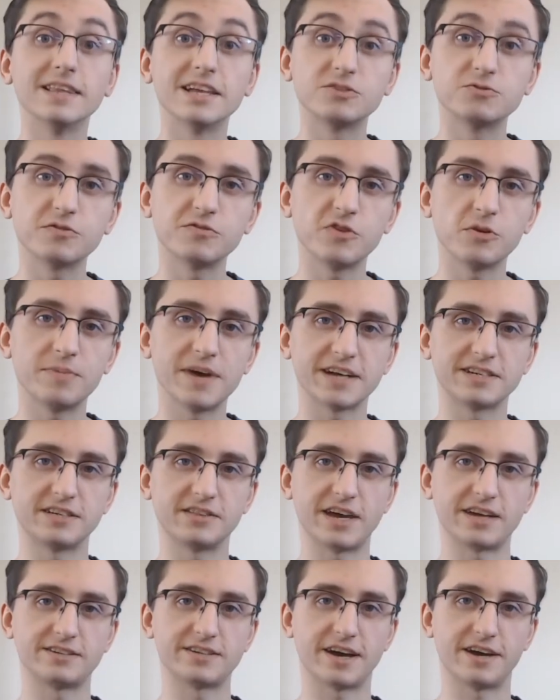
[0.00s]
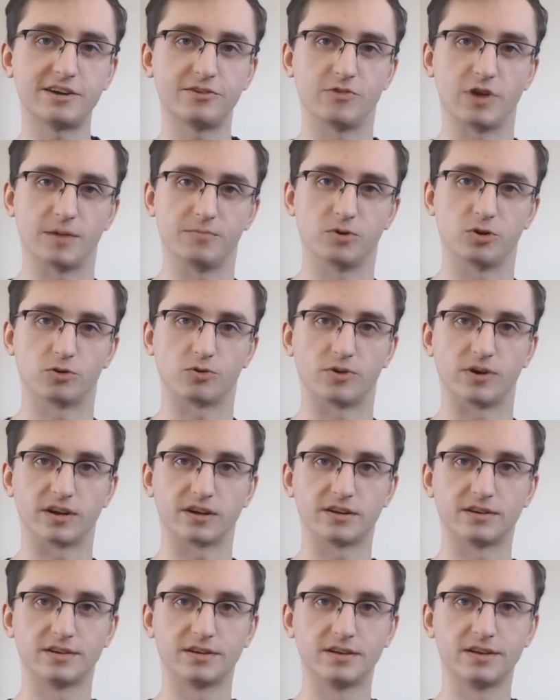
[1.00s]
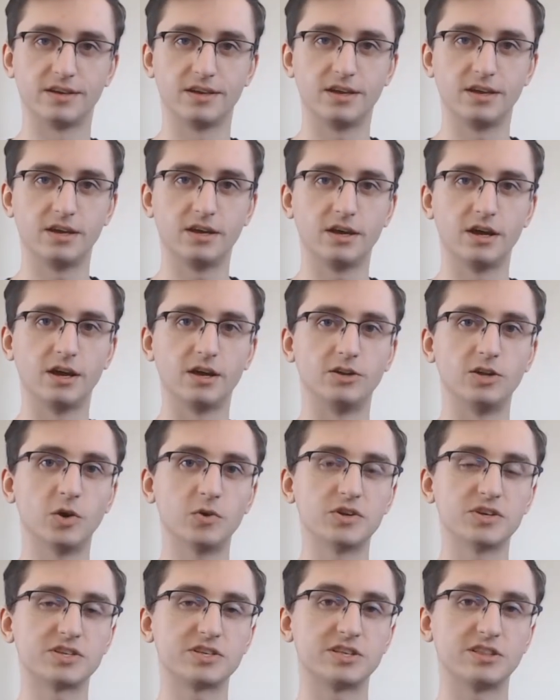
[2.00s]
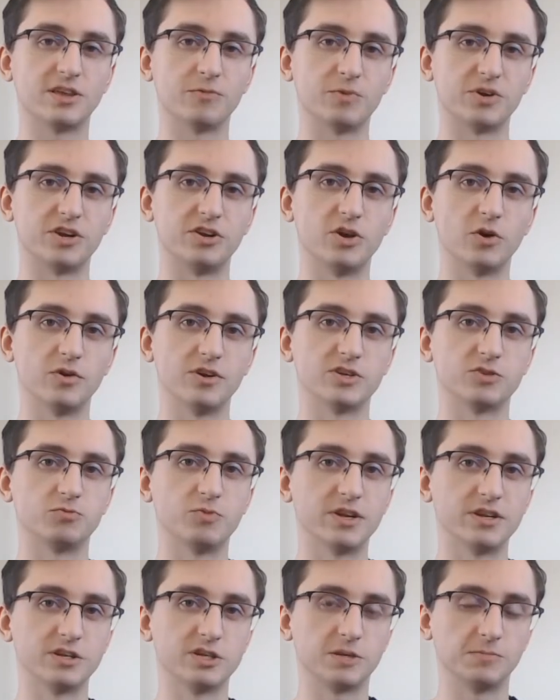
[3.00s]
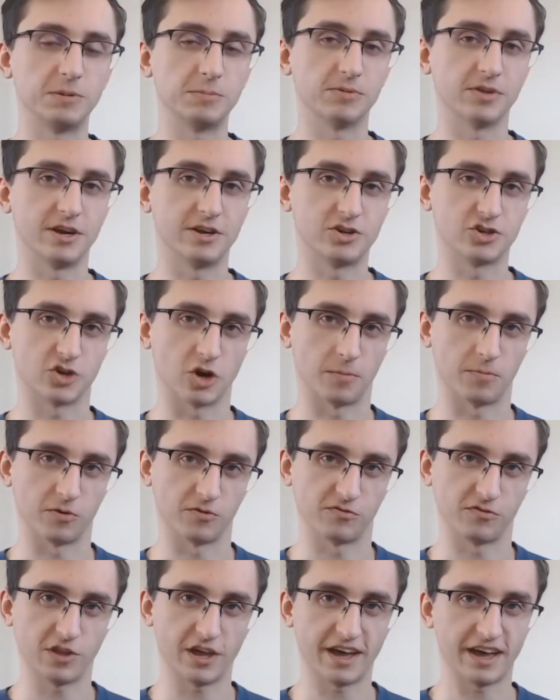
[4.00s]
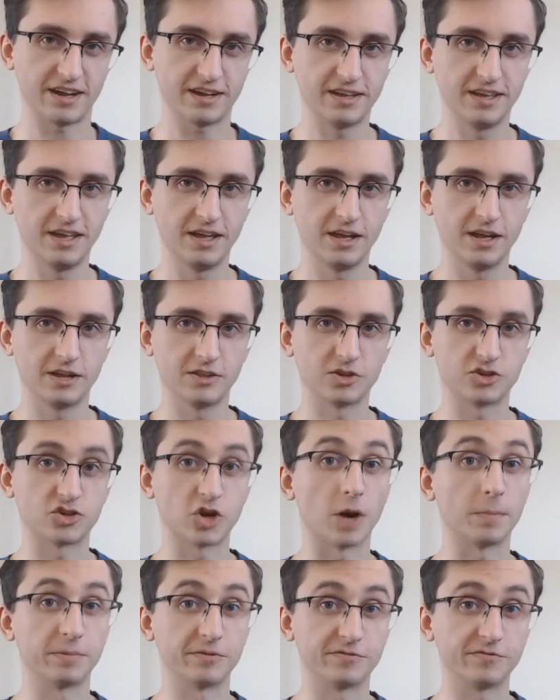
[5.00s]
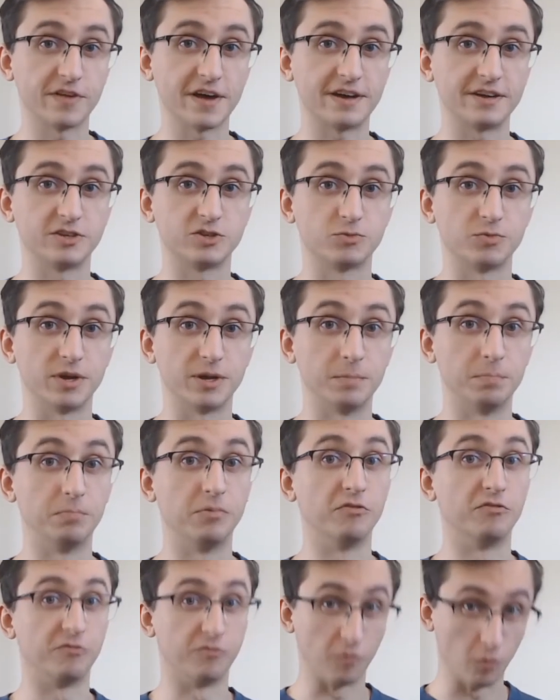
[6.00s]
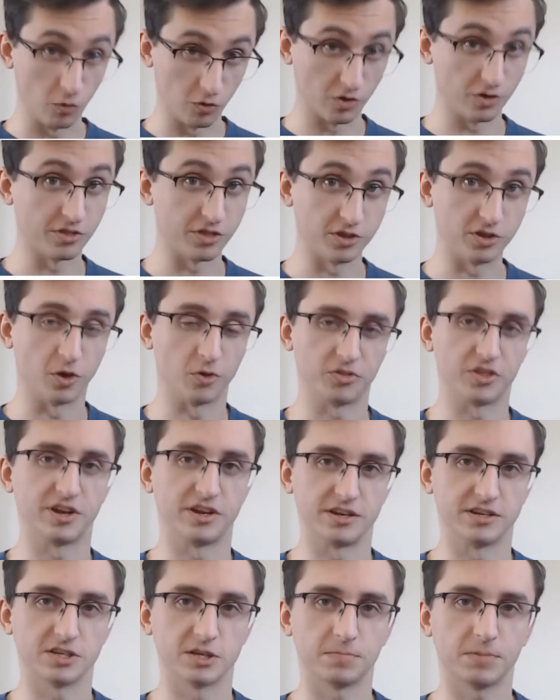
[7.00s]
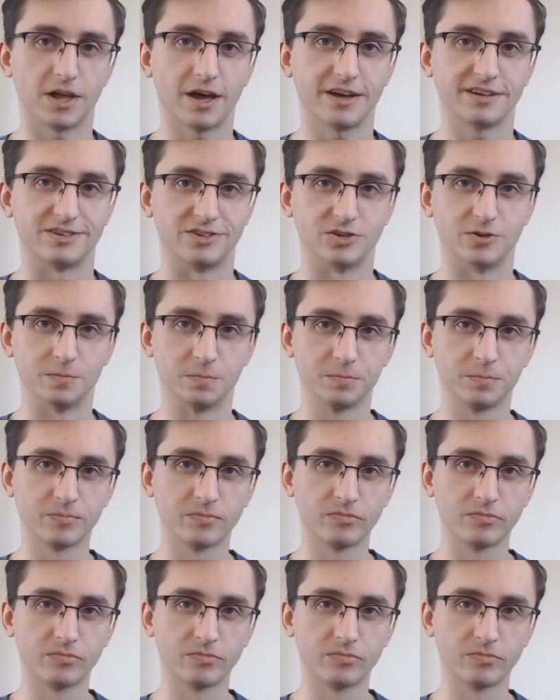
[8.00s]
Let's refer back to that diagram real quick. Notice that when a note is written to be played sharp or flat, the sharp or flat is written before the note that it is applied to.